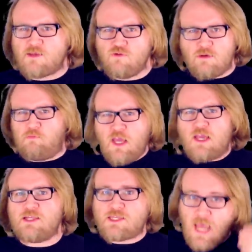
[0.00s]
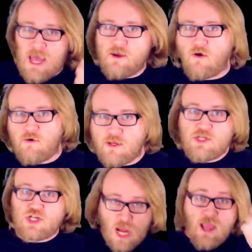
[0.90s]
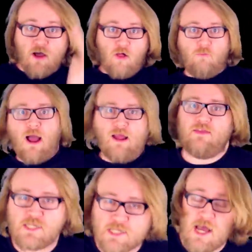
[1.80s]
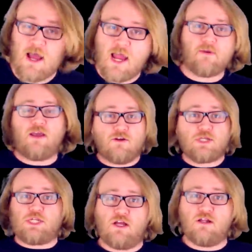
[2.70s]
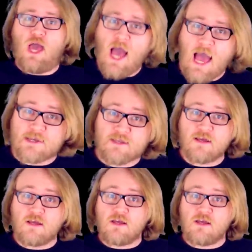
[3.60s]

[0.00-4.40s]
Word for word: you would be dead or in jail by this time, and you're still not.